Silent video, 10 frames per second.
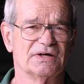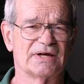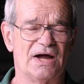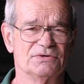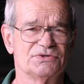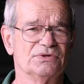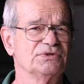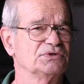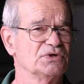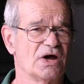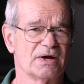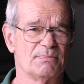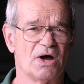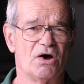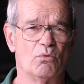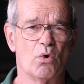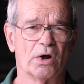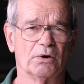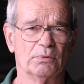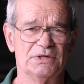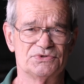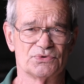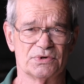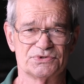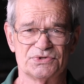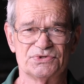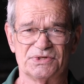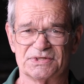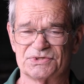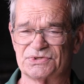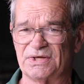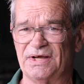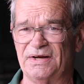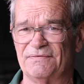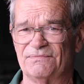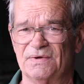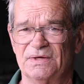Council to talk about water resources in the state of